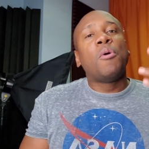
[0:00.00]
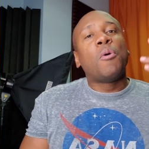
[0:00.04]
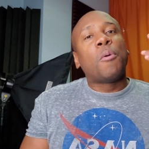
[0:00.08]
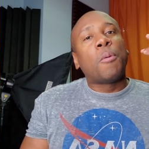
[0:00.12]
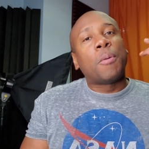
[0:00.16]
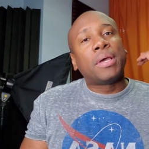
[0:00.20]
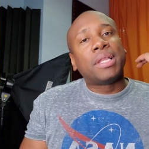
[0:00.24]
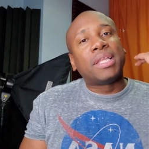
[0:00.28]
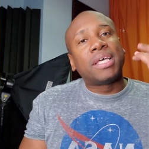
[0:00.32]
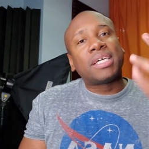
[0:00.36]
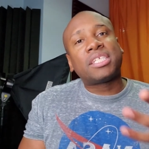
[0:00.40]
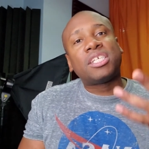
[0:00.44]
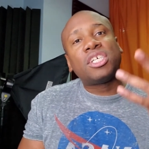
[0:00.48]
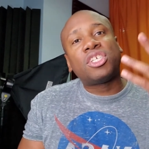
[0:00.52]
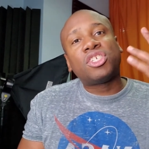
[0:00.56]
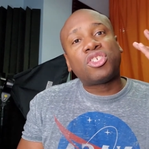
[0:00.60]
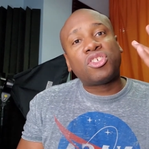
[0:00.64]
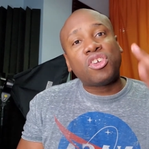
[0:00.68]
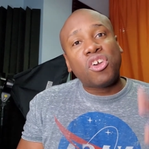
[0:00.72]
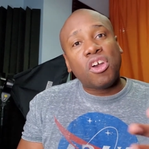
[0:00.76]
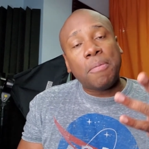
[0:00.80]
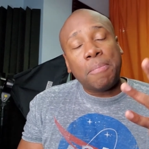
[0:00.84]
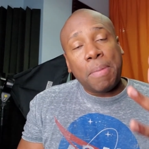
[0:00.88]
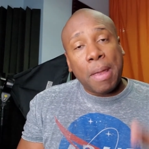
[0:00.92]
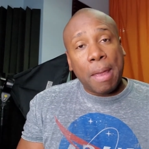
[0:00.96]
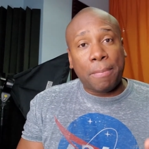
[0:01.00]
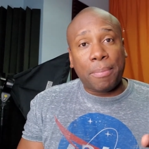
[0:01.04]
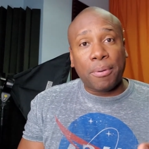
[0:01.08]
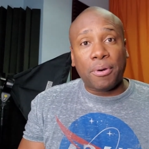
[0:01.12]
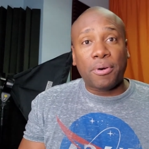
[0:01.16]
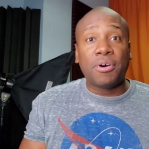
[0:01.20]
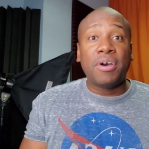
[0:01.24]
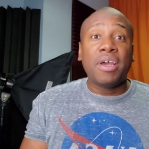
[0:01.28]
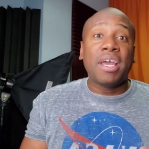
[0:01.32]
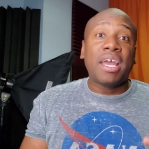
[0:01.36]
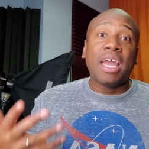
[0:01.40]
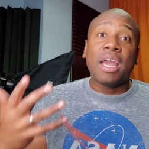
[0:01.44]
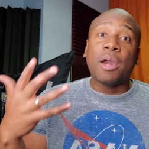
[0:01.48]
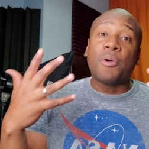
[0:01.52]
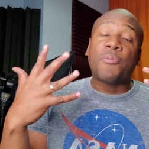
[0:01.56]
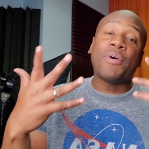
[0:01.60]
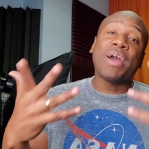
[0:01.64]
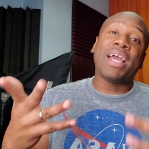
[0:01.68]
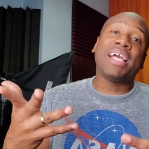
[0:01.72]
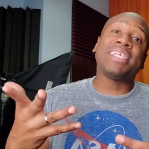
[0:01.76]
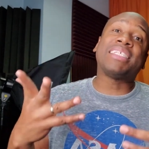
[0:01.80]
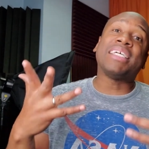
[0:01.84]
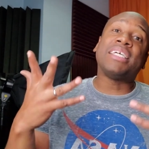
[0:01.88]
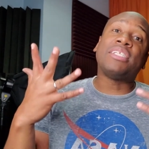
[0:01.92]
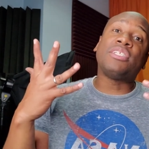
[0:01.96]
We look to serve people in
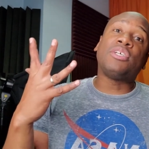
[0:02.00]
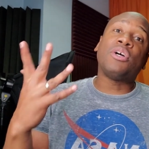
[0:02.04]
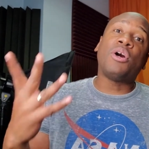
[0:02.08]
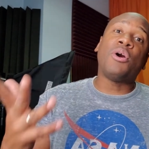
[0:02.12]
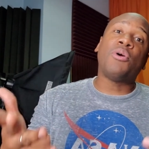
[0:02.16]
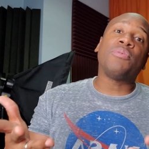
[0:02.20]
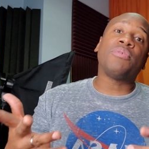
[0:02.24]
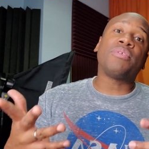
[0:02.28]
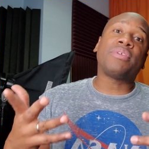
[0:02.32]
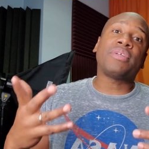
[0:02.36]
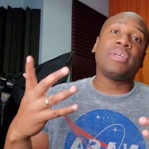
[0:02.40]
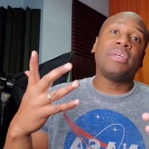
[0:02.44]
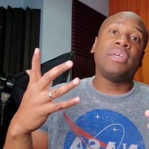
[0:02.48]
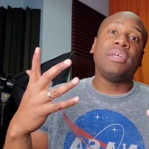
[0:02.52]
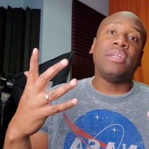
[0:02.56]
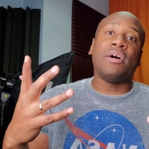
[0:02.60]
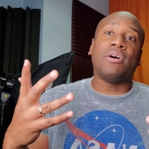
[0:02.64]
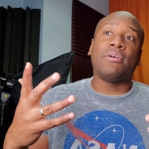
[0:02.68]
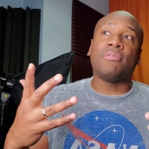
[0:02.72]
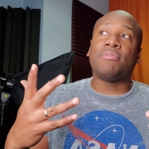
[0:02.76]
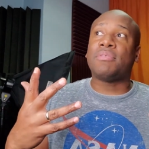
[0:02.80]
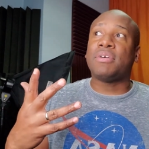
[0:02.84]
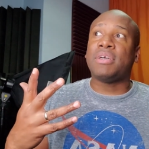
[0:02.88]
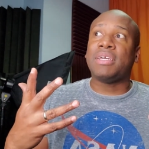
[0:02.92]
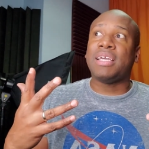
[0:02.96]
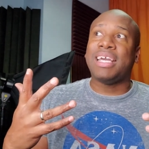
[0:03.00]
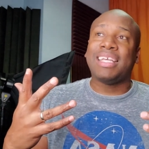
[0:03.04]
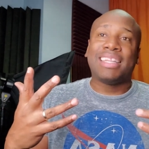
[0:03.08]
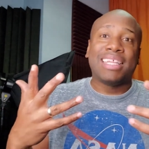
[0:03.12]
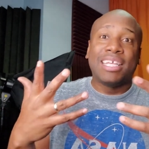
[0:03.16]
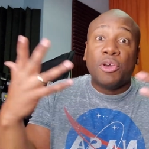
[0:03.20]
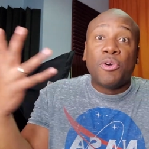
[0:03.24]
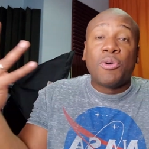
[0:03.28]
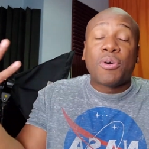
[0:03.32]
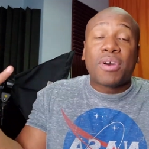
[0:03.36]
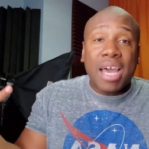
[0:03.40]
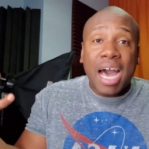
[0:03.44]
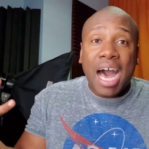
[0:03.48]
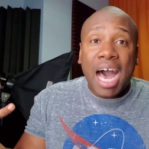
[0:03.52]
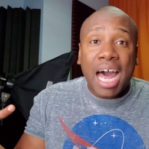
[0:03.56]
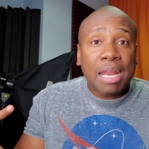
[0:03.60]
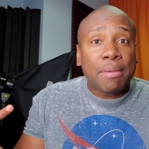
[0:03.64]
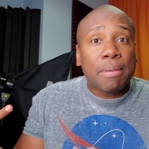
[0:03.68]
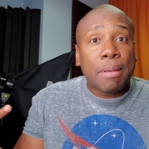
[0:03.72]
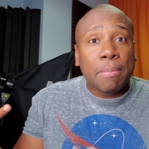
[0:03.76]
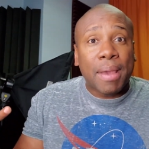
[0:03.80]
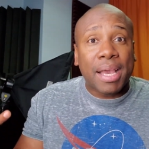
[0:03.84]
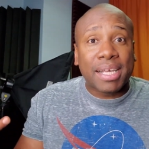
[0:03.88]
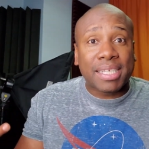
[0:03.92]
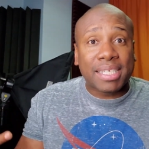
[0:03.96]
ways that don't, you know, in the new
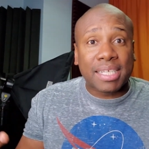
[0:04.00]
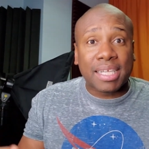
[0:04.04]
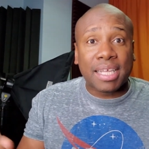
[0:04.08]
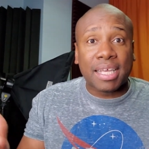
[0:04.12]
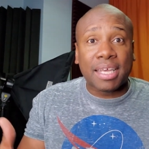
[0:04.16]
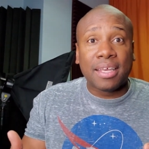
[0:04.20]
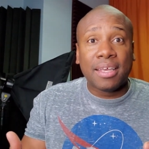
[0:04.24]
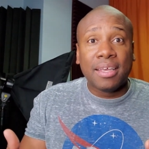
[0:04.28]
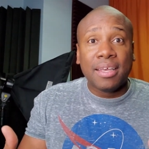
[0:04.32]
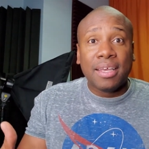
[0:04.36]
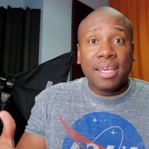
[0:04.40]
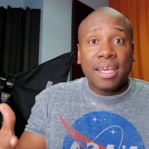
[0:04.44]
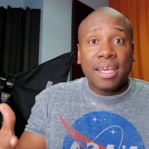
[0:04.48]
economy, basically.